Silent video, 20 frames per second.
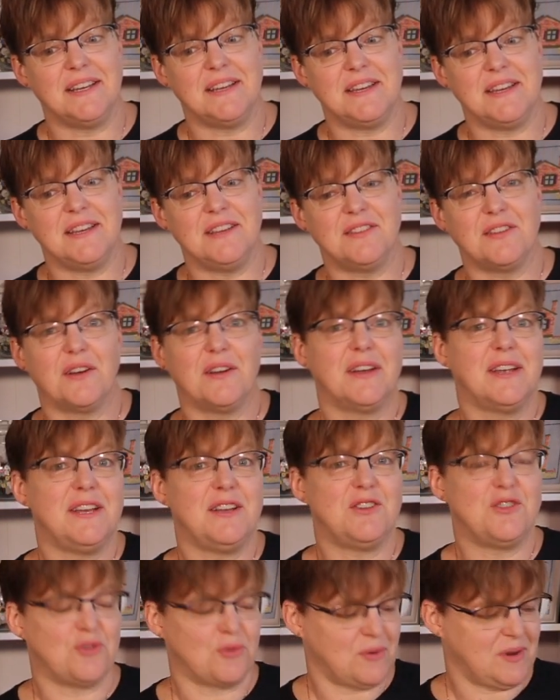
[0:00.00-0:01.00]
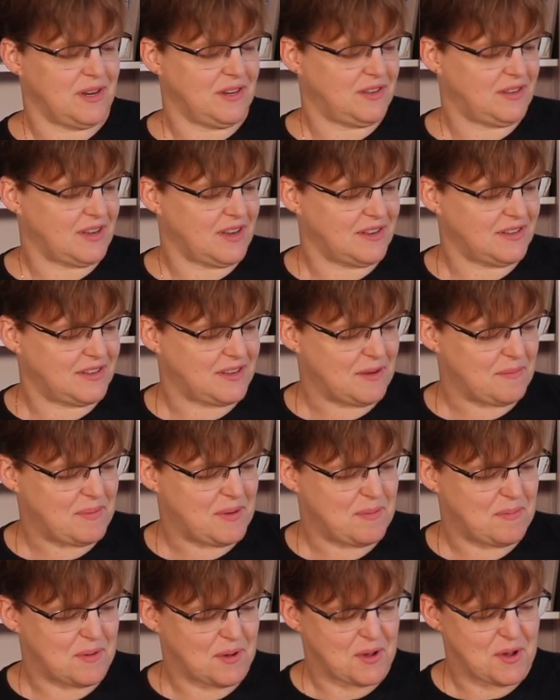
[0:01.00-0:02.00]
design choice, as some
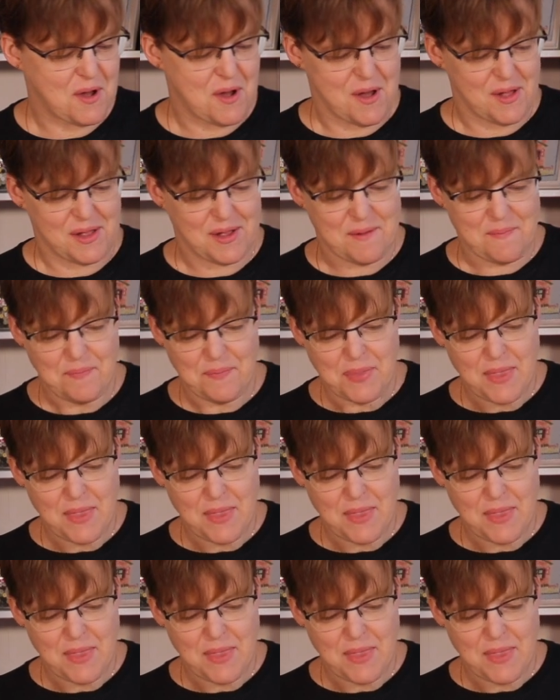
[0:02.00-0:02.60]
people call it.